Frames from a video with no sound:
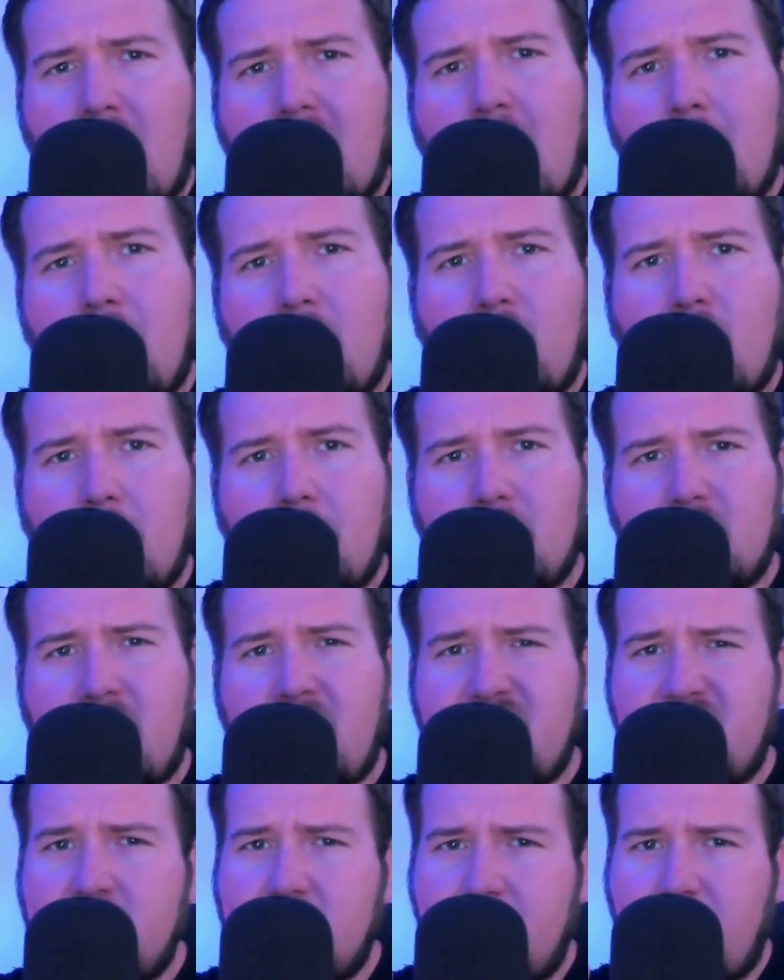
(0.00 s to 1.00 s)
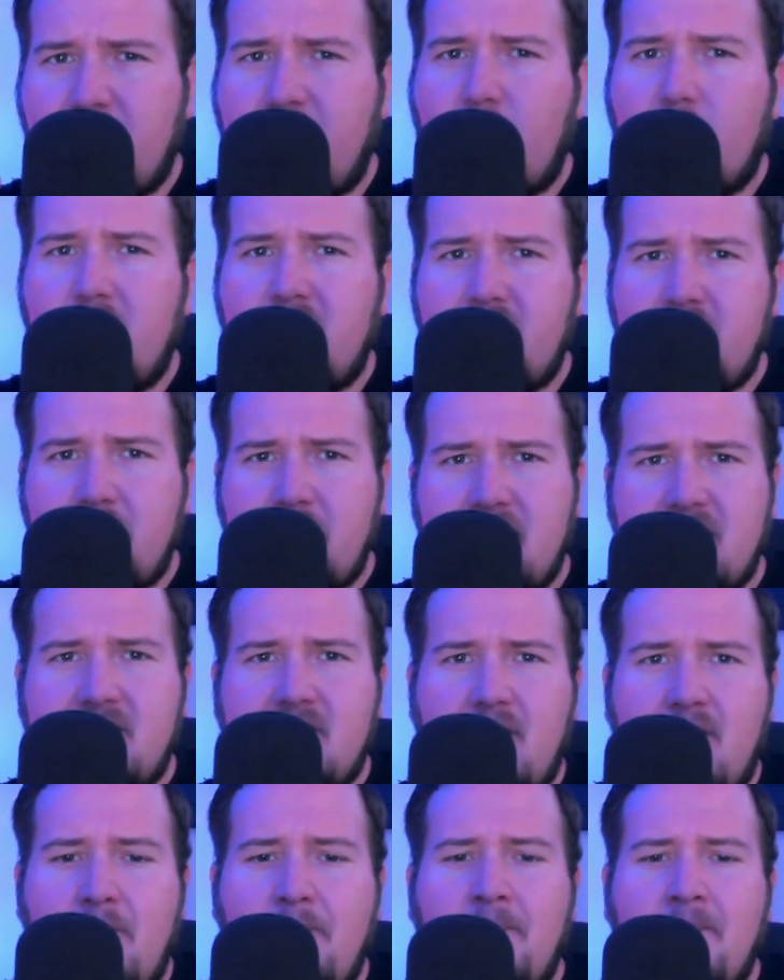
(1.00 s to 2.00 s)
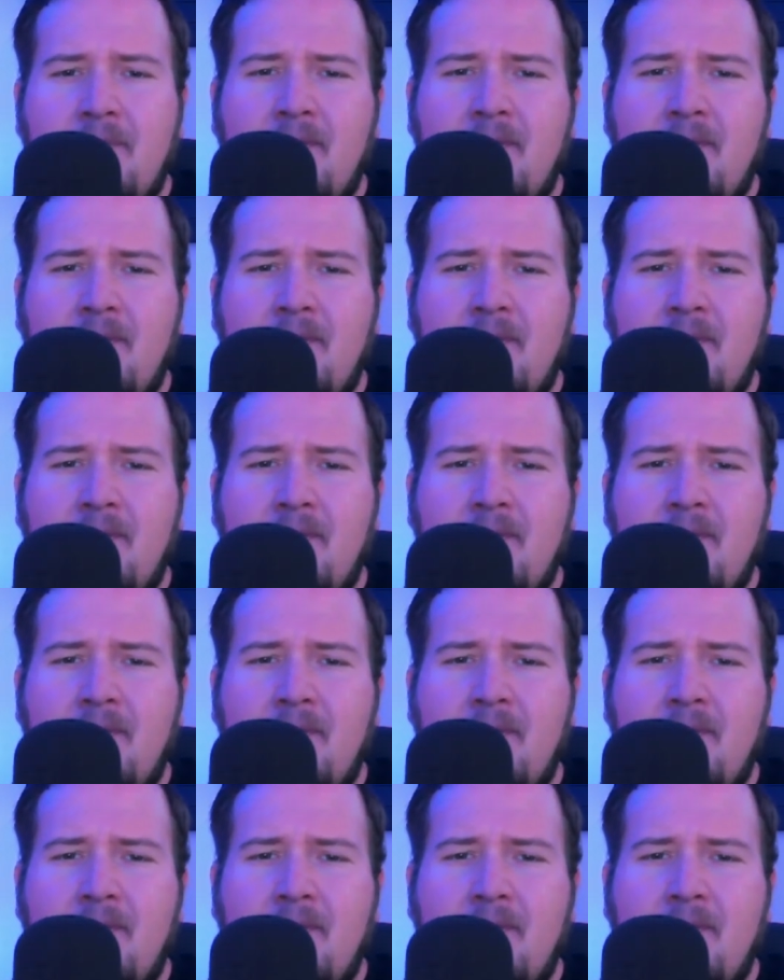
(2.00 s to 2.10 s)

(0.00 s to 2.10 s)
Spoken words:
couple more progressions before doing so.